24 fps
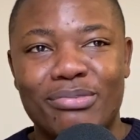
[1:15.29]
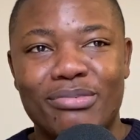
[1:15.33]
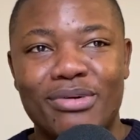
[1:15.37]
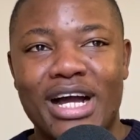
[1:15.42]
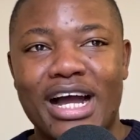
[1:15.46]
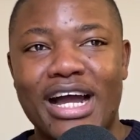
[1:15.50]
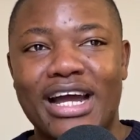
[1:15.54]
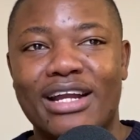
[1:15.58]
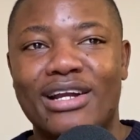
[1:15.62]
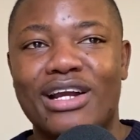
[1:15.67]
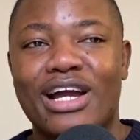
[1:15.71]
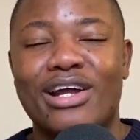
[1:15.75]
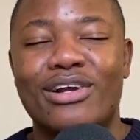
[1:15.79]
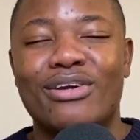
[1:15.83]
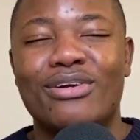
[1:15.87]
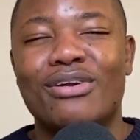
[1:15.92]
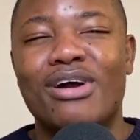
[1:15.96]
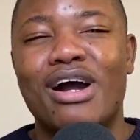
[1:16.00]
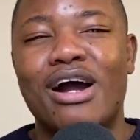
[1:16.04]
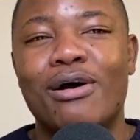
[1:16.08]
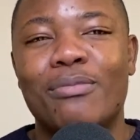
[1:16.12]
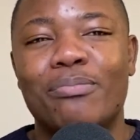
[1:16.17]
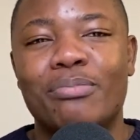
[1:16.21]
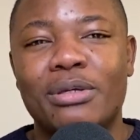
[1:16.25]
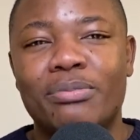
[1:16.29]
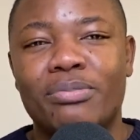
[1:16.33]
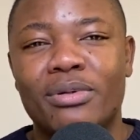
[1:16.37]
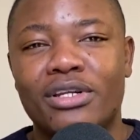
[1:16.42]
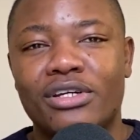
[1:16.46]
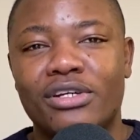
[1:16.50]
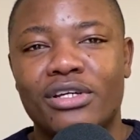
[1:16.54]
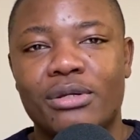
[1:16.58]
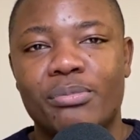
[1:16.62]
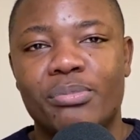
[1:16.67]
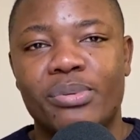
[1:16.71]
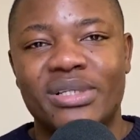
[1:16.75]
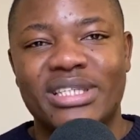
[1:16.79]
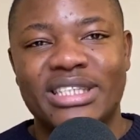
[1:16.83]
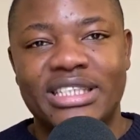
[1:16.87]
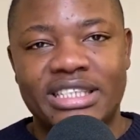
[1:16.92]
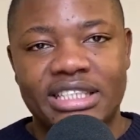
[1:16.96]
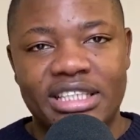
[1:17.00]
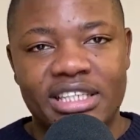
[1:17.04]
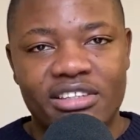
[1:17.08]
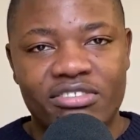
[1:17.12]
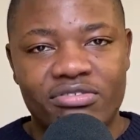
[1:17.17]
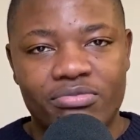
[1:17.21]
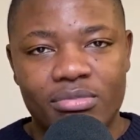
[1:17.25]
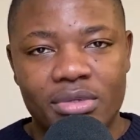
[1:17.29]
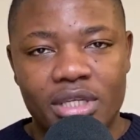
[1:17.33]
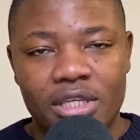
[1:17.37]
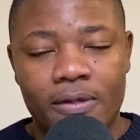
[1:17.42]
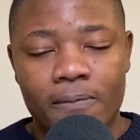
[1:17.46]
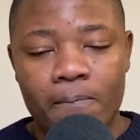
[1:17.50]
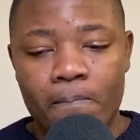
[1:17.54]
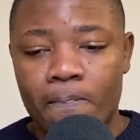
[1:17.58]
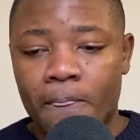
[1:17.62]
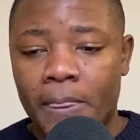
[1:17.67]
I don't know how people are going to perceive me.